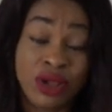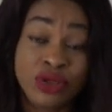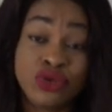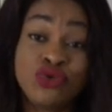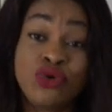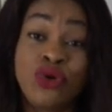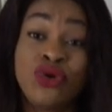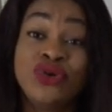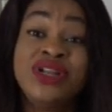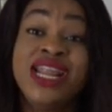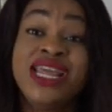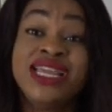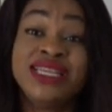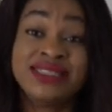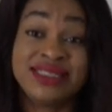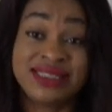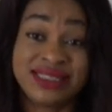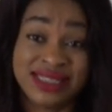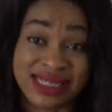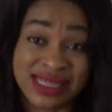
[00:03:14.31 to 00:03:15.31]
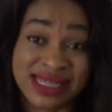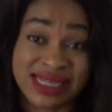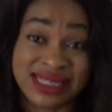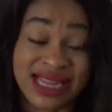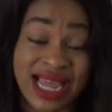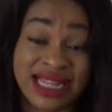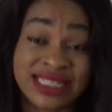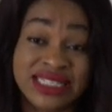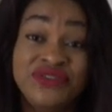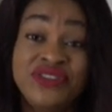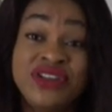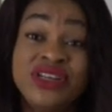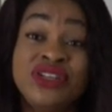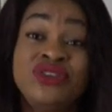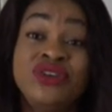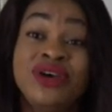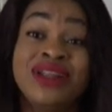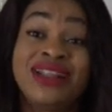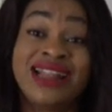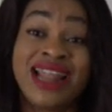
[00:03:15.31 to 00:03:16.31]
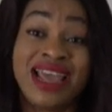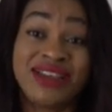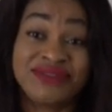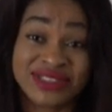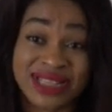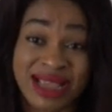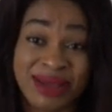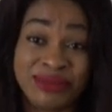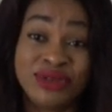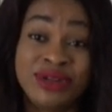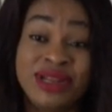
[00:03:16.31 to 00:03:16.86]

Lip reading: you're lazy, that even in your lifetime